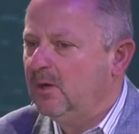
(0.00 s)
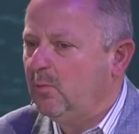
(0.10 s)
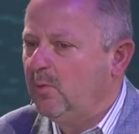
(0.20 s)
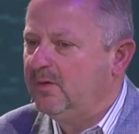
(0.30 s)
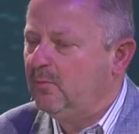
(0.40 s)

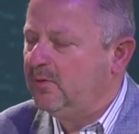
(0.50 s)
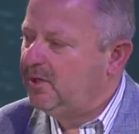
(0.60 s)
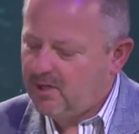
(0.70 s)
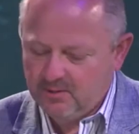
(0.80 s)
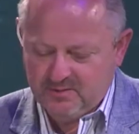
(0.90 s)
when you
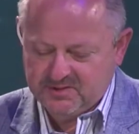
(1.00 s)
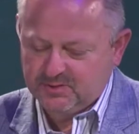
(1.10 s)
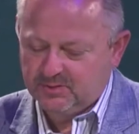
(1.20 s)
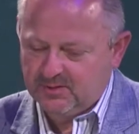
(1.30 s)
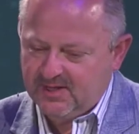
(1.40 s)
go to a
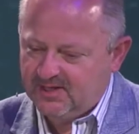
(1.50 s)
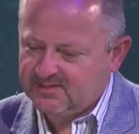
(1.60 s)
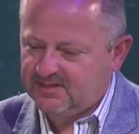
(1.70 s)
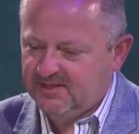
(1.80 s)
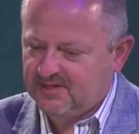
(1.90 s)
school in college
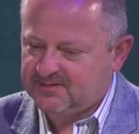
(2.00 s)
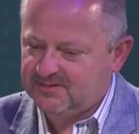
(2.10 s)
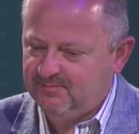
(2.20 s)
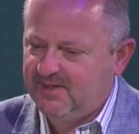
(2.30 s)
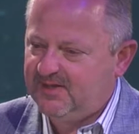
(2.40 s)
athletics,
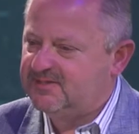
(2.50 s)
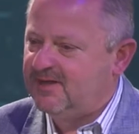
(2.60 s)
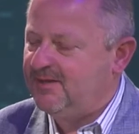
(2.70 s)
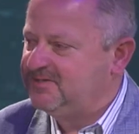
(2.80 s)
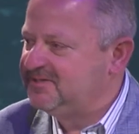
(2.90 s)
many
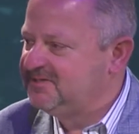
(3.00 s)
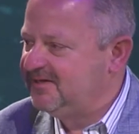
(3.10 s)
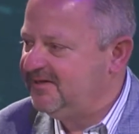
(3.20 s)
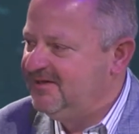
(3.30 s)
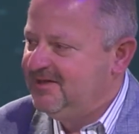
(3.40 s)
times it's
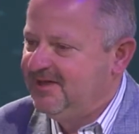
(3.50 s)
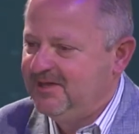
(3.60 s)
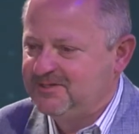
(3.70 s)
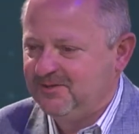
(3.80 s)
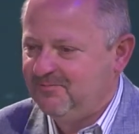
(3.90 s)
a
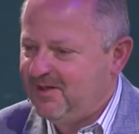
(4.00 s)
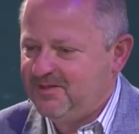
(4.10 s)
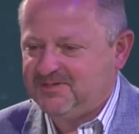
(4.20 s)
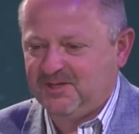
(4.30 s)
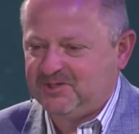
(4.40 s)

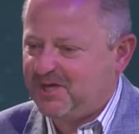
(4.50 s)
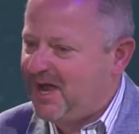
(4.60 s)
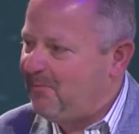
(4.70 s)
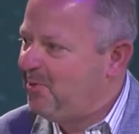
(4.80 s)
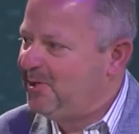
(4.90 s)

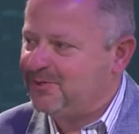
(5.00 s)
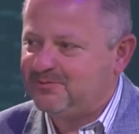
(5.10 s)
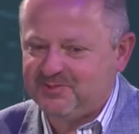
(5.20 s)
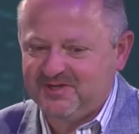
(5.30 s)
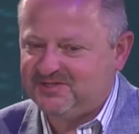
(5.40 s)
job where you're
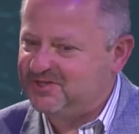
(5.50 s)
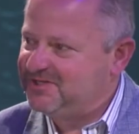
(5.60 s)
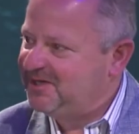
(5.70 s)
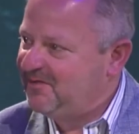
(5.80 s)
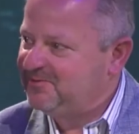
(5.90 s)

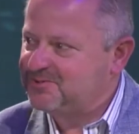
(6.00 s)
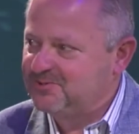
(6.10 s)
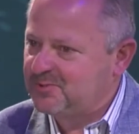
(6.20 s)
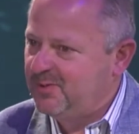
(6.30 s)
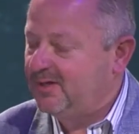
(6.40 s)
transitioning to other
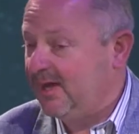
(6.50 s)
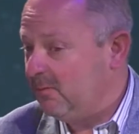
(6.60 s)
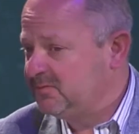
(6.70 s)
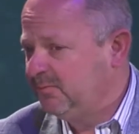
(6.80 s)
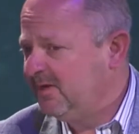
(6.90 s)
schools quickly. I
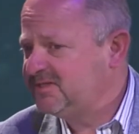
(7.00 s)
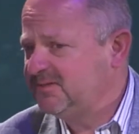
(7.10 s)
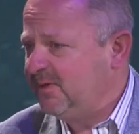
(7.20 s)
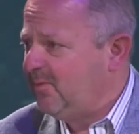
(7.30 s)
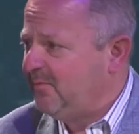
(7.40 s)
was blessed to
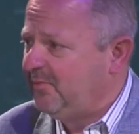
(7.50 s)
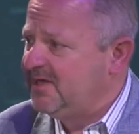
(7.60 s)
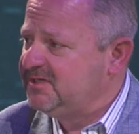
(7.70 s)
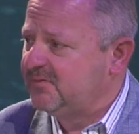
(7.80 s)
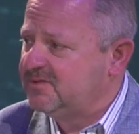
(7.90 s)
be at one
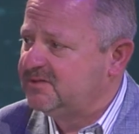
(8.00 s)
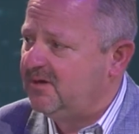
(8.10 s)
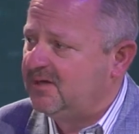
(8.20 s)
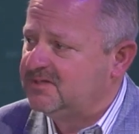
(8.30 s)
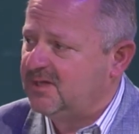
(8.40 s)
place for as
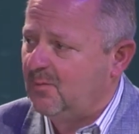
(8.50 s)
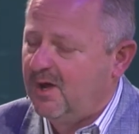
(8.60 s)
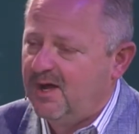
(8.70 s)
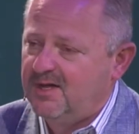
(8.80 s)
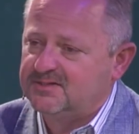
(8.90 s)
long as I
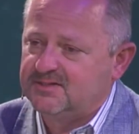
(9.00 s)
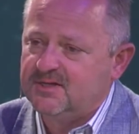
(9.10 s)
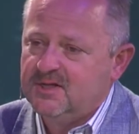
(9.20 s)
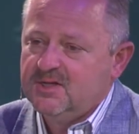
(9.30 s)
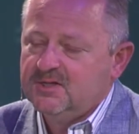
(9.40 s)
was,
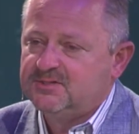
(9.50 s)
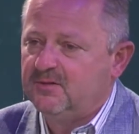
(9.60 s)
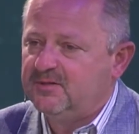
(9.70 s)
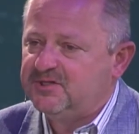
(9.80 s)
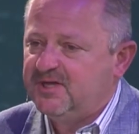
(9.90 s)
and
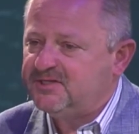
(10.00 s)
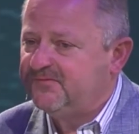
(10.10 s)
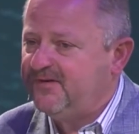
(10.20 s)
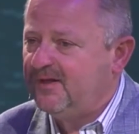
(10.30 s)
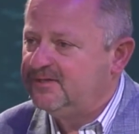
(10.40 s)
so the chance to
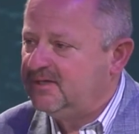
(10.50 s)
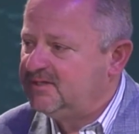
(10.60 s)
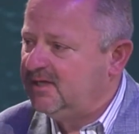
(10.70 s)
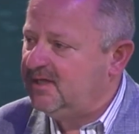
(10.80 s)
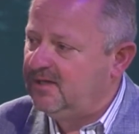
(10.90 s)
follow Doug
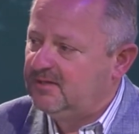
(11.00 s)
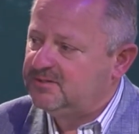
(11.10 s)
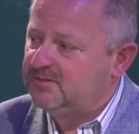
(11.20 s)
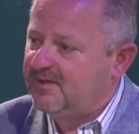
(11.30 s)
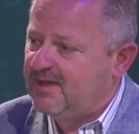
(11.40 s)
Dickey in
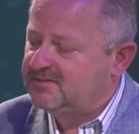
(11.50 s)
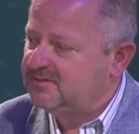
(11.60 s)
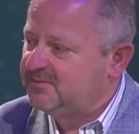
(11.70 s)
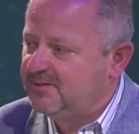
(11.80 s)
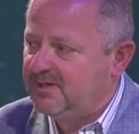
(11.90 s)

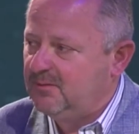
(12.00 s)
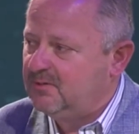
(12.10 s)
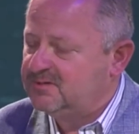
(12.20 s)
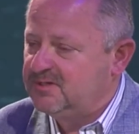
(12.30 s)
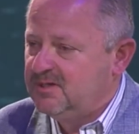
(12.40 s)
2003 was